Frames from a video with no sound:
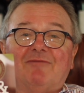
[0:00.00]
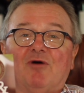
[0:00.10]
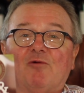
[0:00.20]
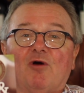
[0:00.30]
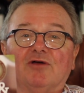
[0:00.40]

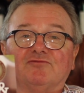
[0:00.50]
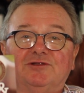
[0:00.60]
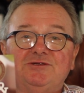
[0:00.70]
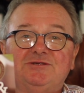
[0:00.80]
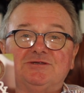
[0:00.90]
my wife
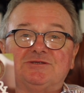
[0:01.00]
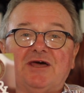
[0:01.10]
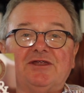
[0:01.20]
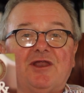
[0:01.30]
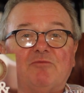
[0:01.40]
Liz has
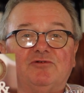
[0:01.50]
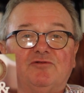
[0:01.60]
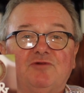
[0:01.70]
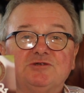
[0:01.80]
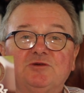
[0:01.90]
done a number
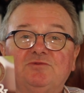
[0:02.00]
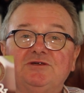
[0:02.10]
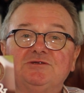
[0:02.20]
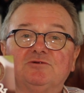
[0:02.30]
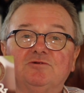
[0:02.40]
of recipes,